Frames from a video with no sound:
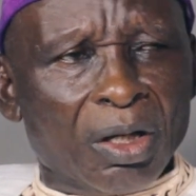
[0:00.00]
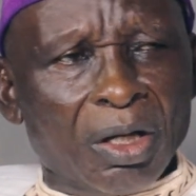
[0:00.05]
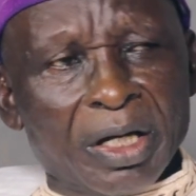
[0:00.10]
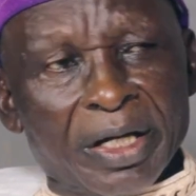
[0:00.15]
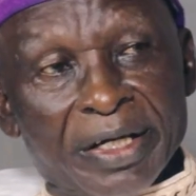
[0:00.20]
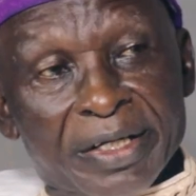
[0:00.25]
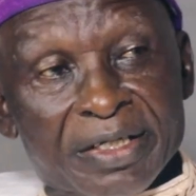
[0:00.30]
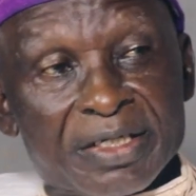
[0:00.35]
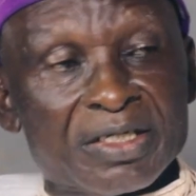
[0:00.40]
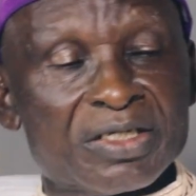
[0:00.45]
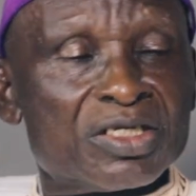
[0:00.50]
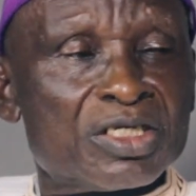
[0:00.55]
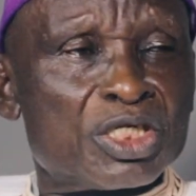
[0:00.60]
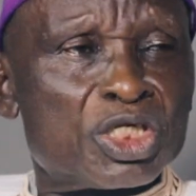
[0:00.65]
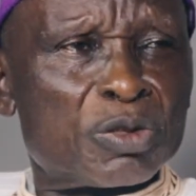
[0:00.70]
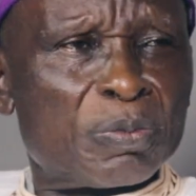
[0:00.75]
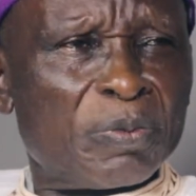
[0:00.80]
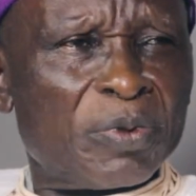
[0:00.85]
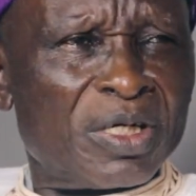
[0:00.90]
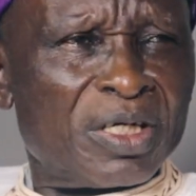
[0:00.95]
It is the
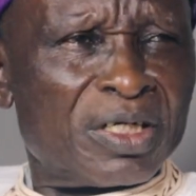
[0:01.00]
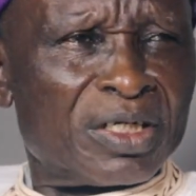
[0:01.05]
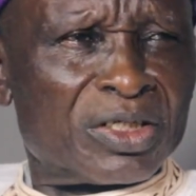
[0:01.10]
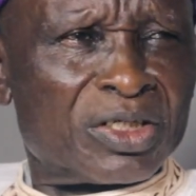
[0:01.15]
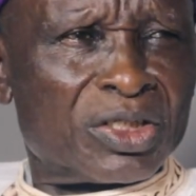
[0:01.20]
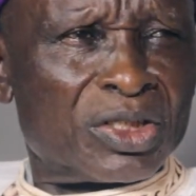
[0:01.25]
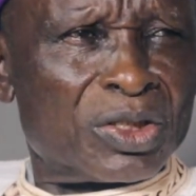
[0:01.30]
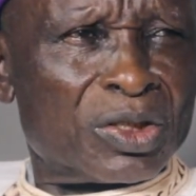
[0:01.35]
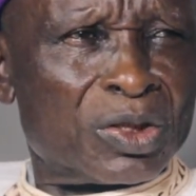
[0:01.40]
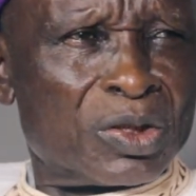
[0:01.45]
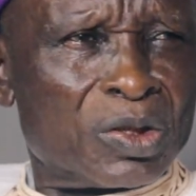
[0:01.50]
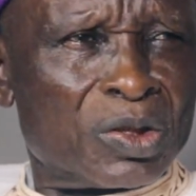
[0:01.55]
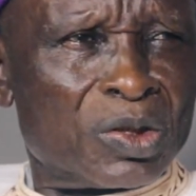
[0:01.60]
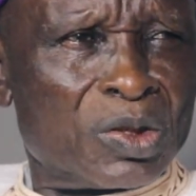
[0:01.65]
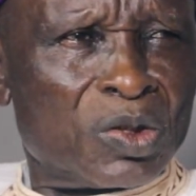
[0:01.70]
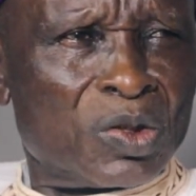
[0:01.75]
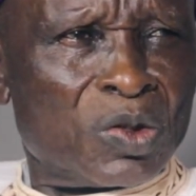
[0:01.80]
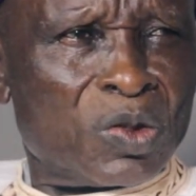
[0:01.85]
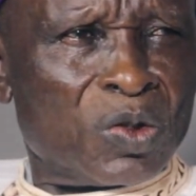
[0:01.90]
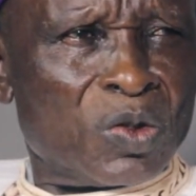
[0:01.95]
spirit
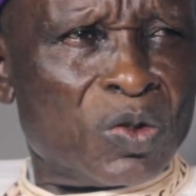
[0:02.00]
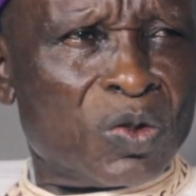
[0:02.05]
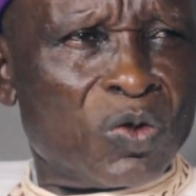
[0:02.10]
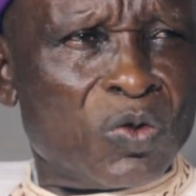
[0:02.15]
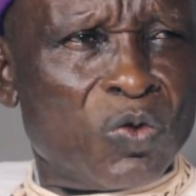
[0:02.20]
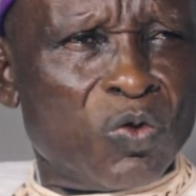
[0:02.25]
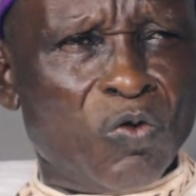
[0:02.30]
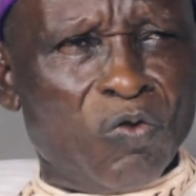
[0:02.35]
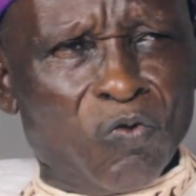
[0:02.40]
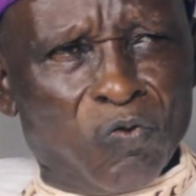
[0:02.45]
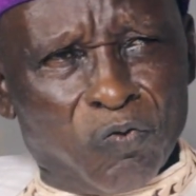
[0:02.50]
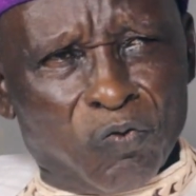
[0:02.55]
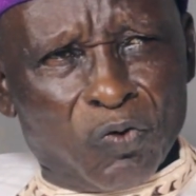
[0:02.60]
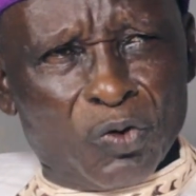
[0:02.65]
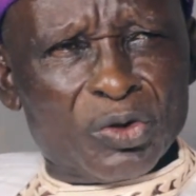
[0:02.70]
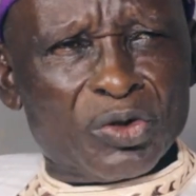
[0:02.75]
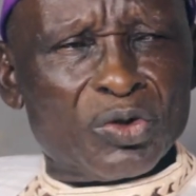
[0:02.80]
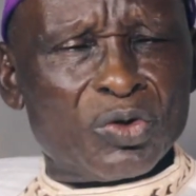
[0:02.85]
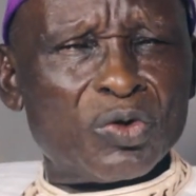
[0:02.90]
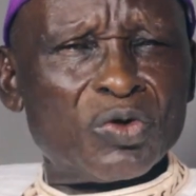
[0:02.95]
who
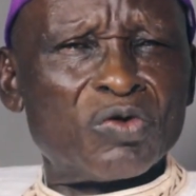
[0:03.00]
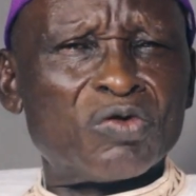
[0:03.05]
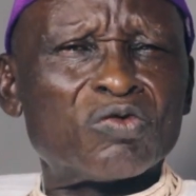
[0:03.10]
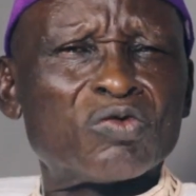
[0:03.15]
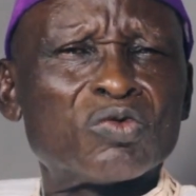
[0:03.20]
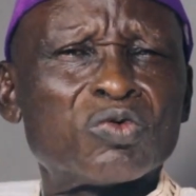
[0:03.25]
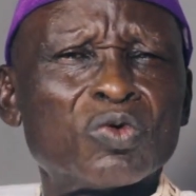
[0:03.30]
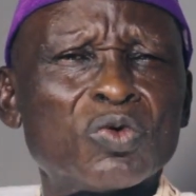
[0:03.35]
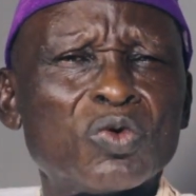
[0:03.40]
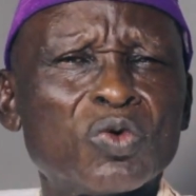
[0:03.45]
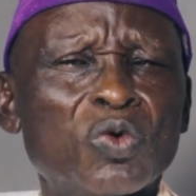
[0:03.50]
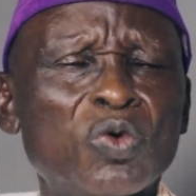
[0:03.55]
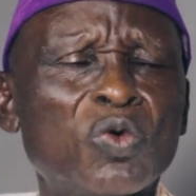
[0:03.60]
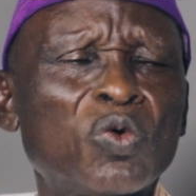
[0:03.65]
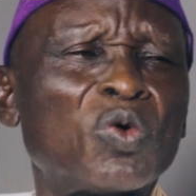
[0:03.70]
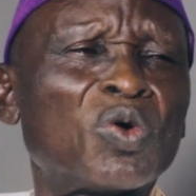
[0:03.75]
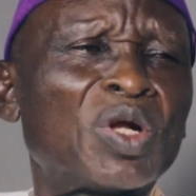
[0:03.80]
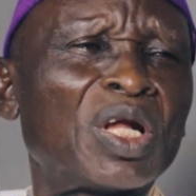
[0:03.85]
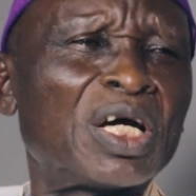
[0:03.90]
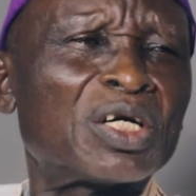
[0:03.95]
fought those who
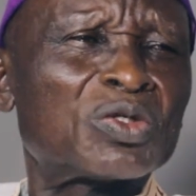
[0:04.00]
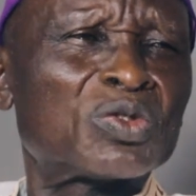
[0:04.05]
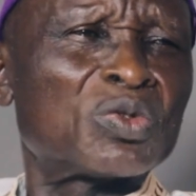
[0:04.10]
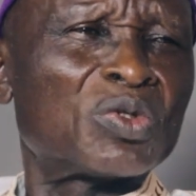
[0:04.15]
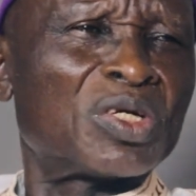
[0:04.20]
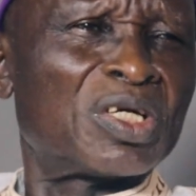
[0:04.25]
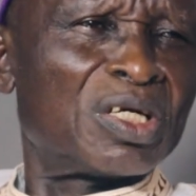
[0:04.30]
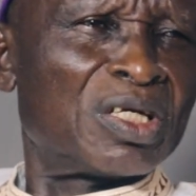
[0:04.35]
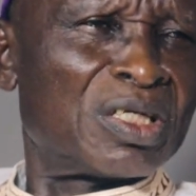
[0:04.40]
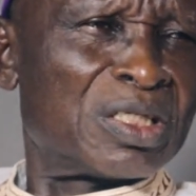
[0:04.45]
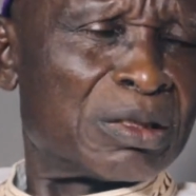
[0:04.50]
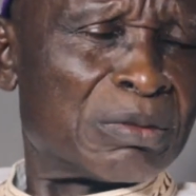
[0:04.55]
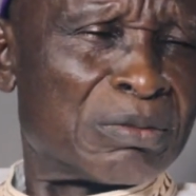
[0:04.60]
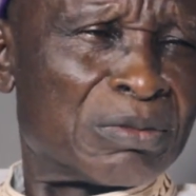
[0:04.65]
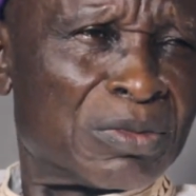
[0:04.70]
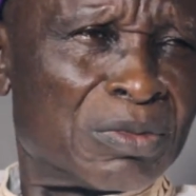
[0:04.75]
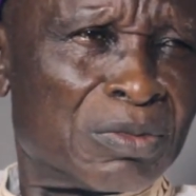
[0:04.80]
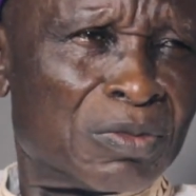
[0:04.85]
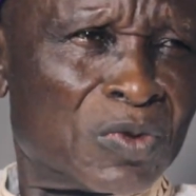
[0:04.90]
would like to kill him.